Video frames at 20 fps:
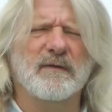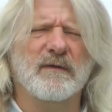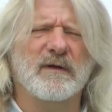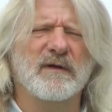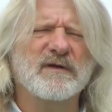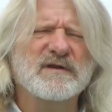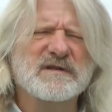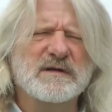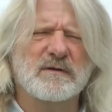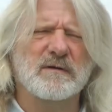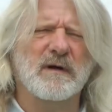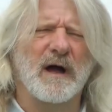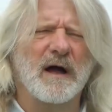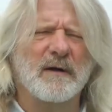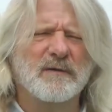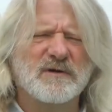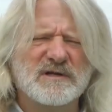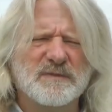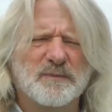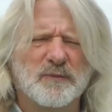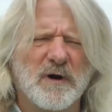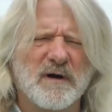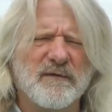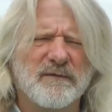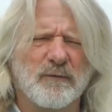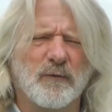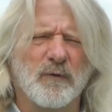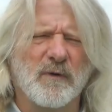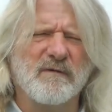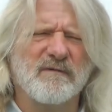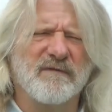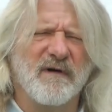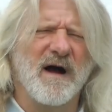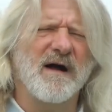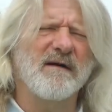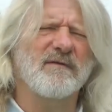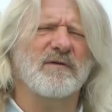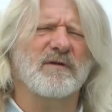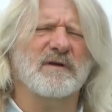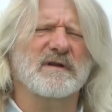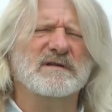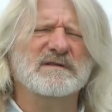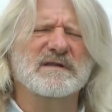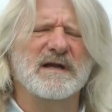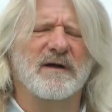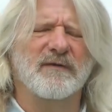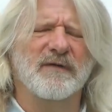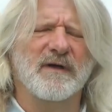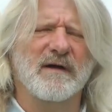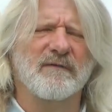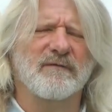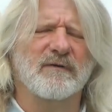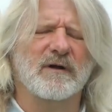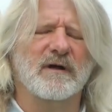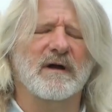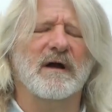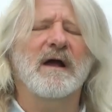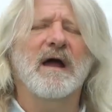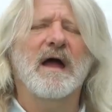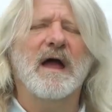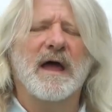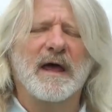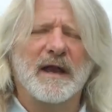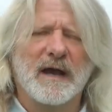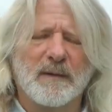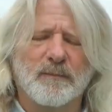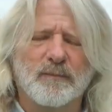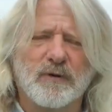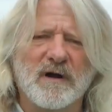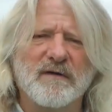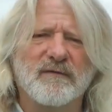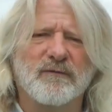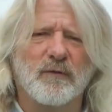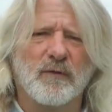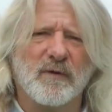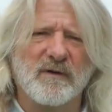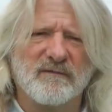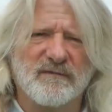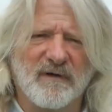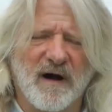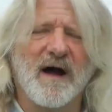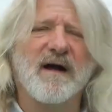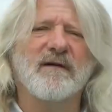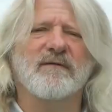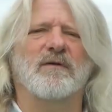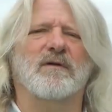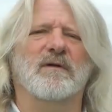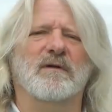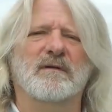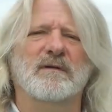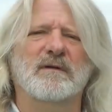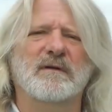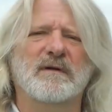this, I just pray for revival in South Africa, and I pray for revival